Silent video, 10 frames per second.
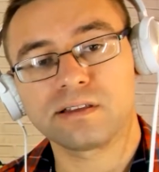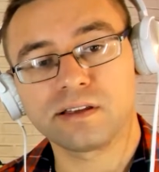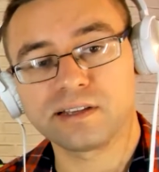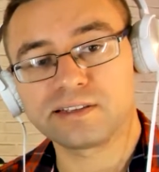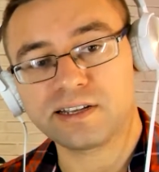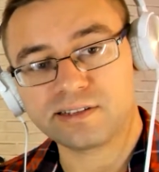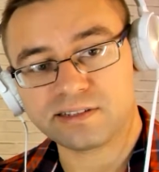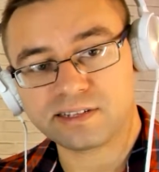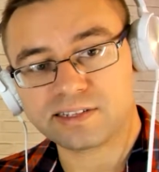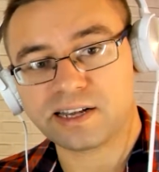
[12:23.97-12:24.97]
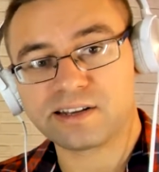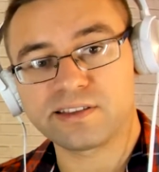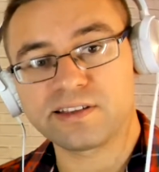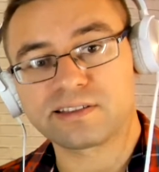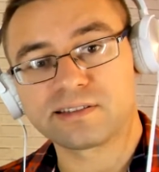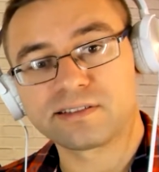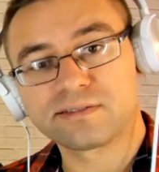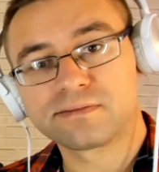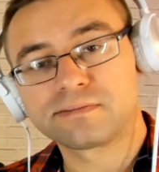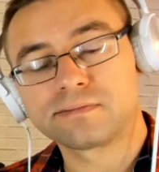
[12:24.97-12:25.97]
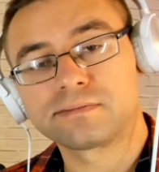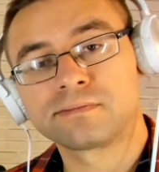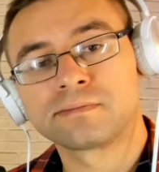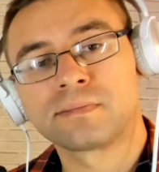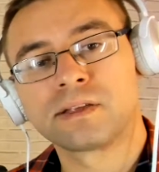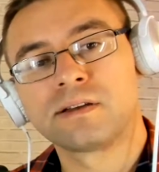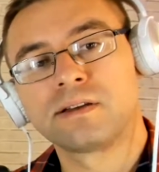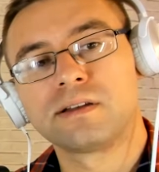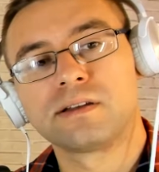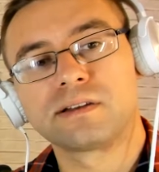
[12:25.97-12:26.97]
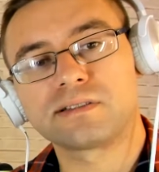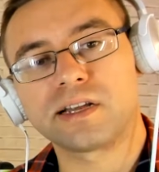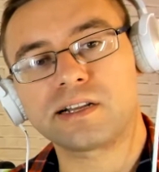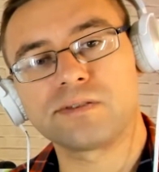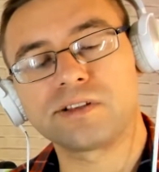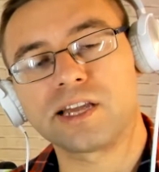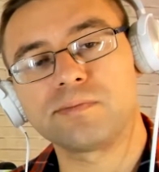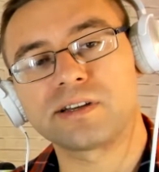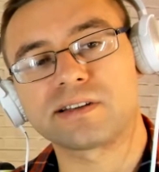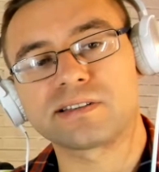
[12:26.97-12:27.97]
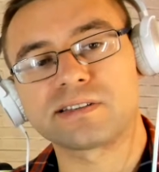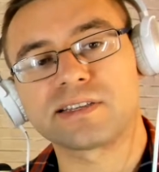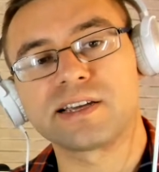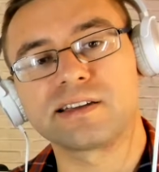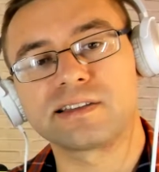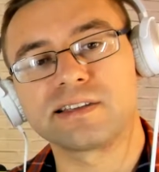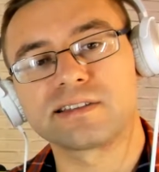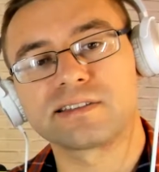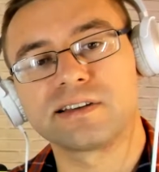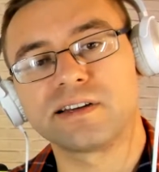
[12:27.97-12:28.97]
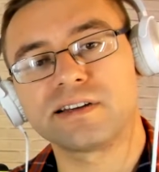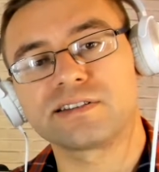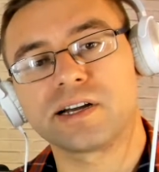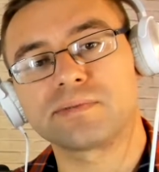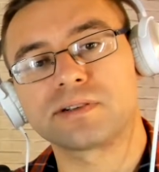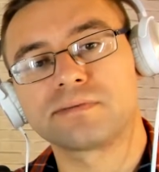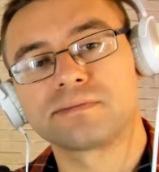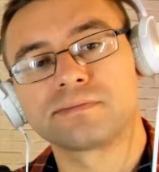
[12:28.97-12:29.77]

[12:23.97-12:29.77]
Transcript: It tells us exactly this. Exactly what Iamblichus is saying in this chapter.